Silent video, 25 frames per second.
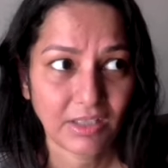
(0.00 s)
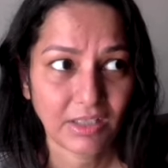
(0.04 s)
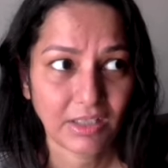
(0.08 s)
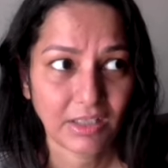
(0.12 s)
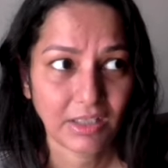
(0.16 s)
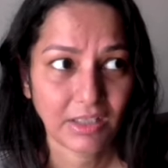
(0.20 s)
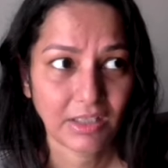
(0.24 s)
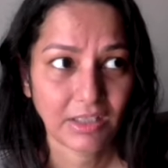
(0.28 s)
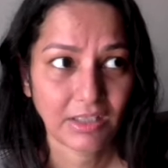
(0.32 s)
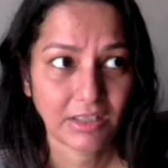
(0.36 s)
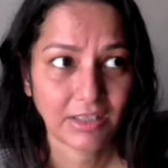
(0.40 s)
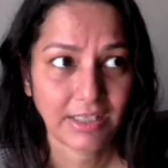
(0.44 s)

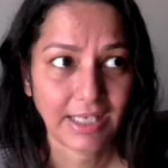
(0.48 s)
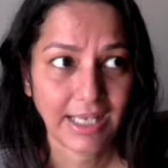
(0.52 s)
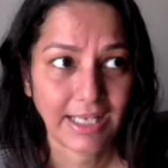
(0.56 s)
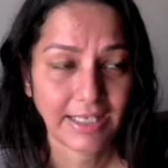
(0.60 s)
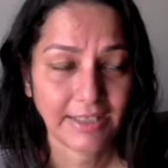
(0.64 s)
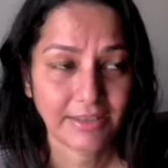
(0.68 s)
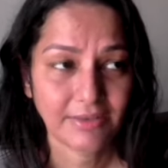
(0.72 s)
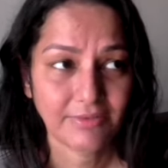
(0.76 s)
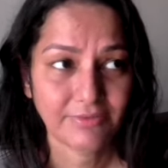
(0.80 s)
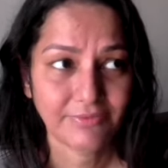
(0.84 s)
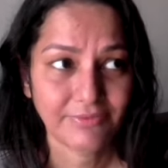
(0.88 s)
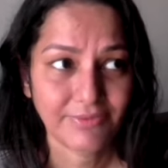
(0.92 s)

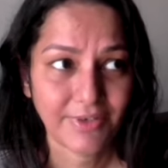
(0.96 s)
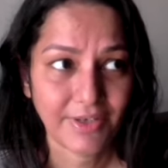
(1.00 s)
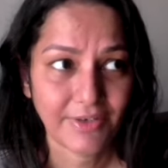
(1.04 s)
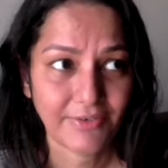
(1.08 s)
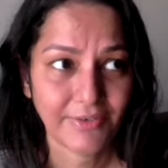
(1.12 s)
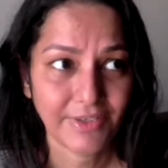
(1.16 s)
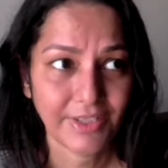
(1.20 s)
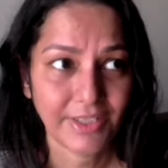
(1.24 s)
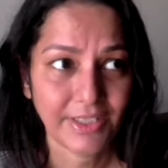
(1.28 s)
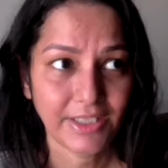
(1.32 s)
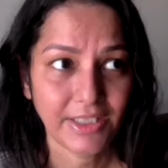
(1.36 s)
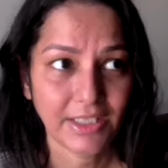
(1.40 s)
and
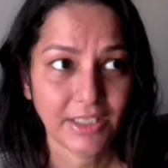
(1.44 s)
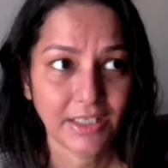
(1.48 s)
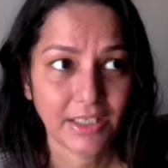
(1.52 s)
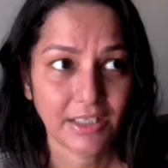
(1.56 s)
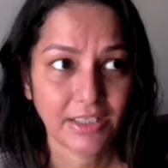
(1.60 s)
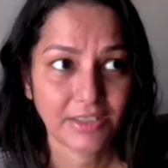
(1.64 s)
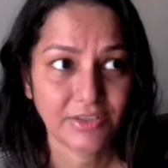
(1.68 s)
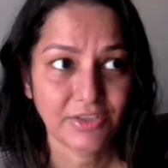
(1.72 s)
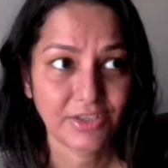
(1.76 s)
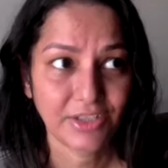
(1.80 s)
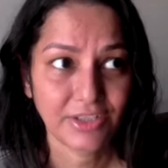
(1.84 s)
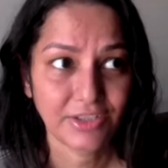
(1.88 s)
very
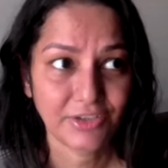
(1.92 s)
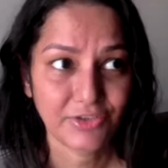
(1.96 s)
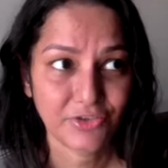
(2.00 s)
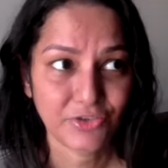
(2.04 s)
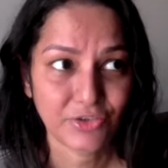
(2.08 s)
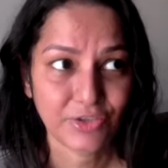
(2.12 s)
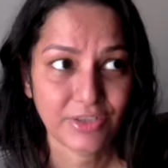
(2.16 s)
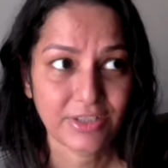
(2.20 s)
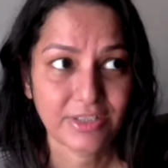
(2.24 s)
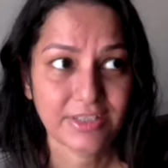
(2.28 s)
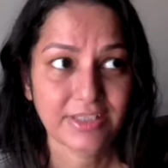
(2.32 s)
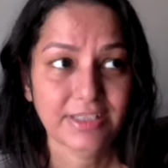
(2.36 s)

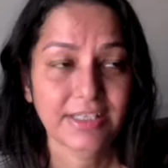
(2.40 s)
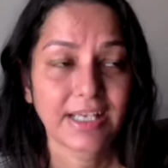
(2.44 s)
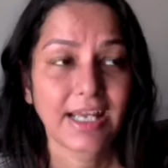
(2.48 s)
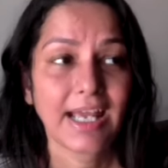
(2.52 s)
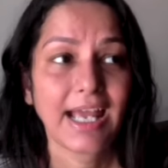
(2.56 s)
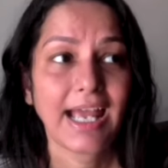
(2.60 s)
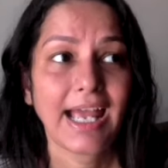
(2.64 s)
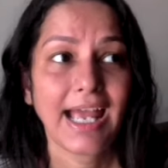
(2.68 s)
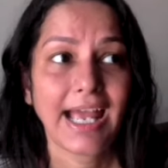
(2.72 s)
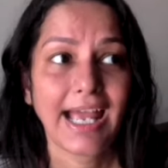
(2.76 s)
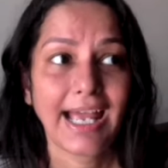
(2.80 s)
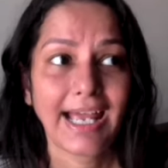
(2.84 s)
diligent,
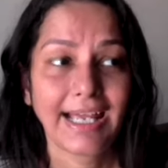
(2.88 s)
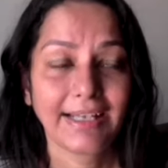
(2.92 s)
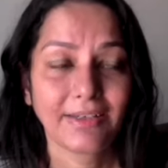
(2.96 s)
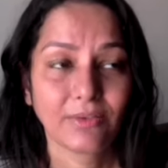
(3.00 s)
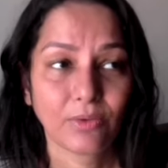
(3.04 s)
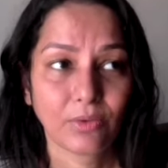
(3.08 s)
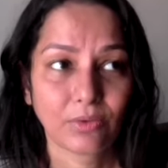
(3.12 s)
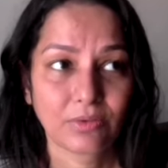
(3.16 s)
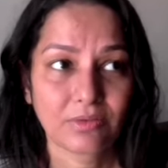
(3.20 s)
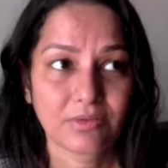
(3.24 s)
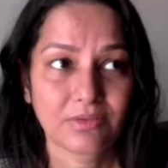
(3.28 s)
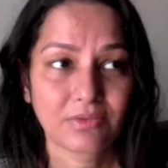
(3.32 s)
and
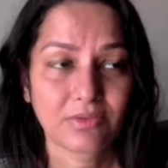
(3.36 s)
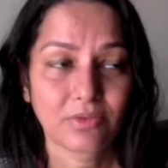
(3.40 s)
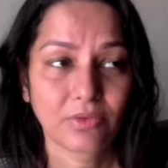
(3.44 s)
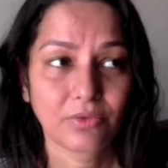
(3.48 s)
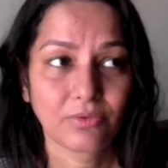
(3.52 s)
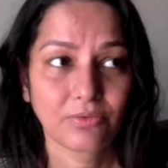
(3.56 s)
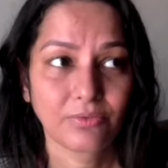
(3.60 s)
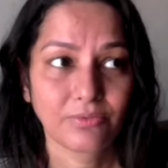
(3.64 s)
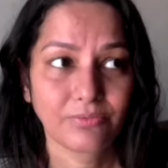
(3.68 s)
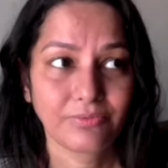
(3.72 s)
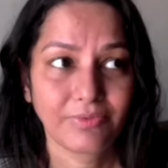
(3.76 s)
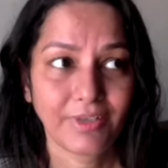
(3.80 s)

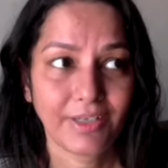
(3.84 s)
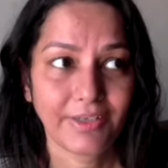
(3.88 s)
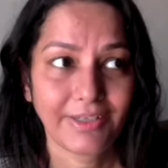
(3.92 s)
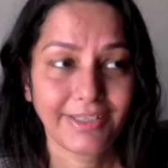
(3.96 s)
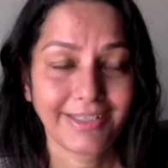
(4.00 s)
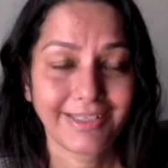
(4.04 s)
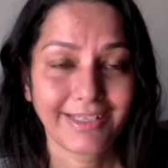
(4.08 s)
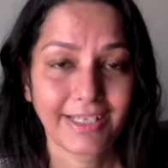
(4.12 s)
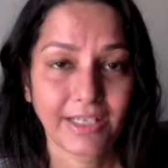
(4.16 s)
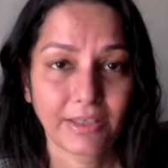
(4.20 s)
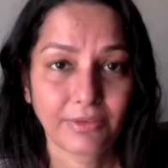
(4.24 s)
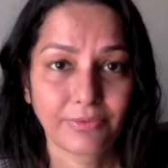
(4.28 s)
also very
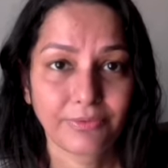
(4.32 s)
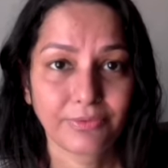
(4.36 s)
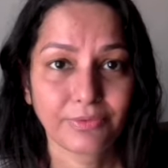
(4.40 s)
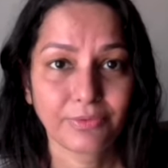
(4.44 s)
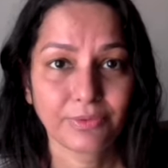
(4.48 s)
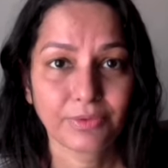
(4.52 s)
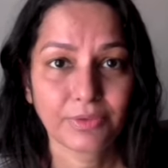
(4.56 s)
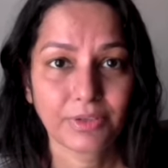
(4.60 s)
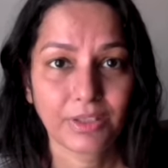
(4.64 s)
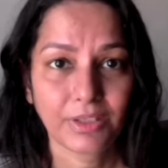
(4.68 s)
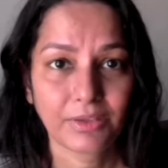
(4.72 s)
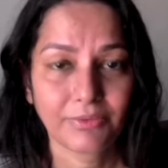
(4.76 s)

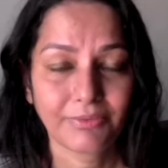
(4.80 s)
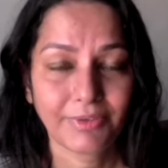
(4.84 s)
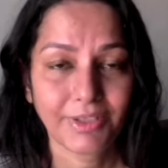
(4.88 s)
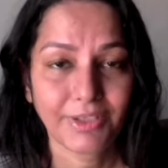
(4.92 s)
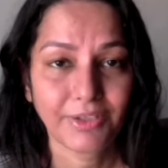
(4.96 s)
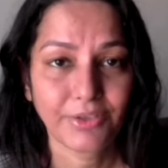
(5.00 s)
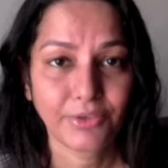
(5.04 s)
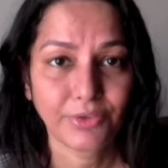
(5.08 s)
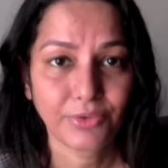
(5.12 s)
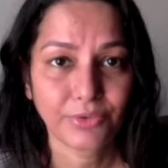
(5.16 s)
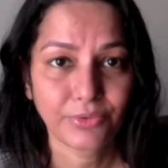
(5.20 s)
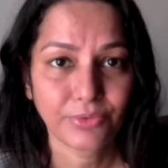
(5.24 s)
careful
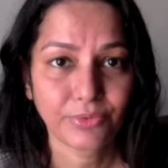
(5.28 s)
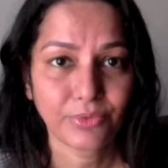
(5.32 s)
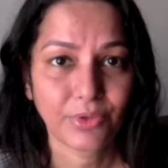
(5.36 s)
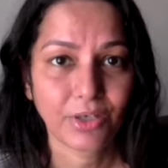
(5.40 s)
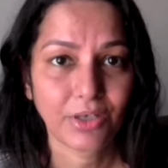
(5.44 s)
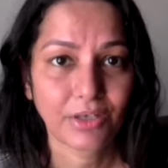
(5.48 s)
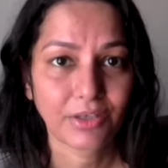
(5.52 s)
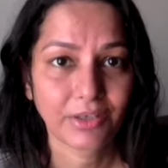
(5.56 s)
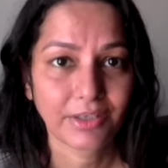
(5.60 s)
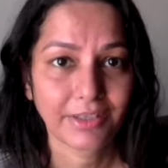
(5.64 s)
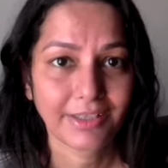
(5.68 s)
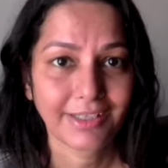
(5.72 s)
when you
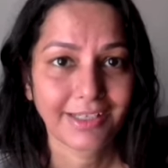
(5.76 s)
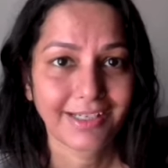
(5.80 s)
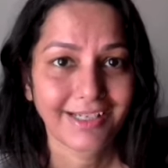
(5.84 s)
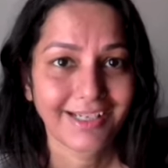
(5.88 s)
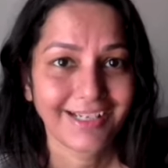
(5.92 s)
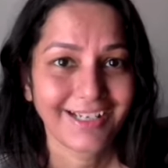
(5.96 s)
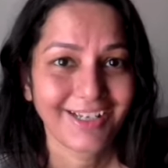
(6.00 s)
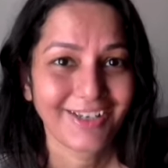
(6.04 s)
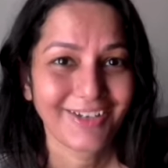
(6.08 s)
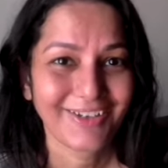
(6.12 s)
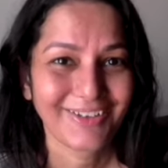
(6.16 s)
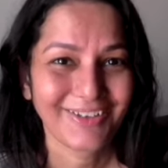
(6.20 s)
are
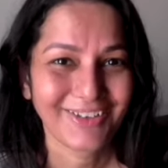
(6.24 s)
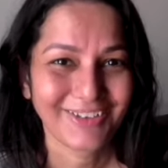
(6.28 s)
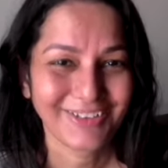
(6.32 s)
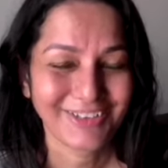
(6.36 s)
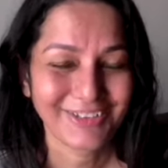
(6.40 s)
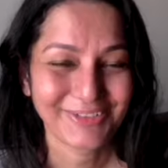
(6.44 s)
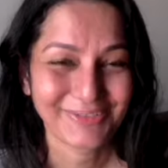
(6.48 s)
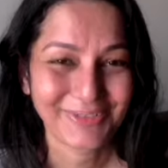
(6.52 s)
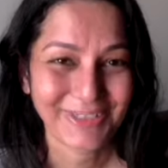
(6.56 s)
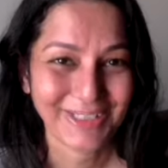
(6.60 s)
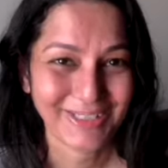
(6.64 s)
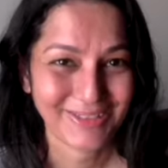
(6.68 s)
on
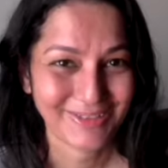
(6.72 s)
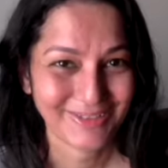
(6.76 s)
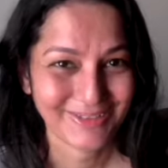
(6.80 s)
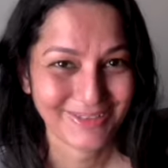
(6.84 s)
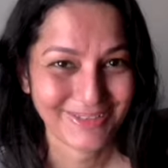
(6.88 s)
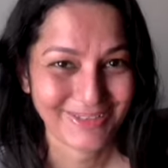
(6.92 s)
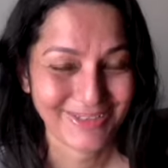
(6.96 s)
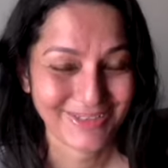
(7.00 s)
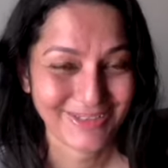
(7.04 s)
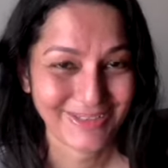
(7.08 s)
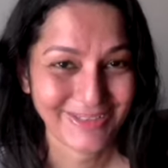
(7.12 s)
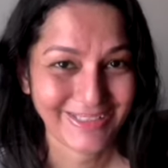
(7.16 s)
your weight
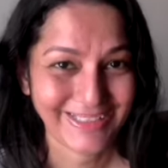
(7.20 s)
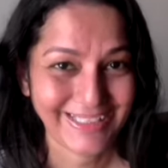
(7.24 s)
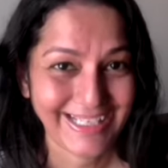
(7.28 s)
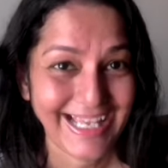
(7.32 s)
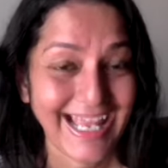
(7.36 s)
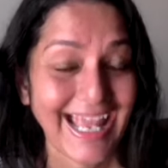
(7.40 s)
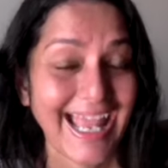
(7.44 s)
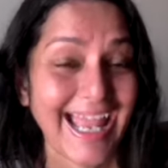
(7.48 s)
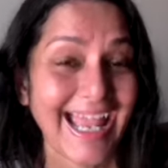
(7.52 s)
loss journey.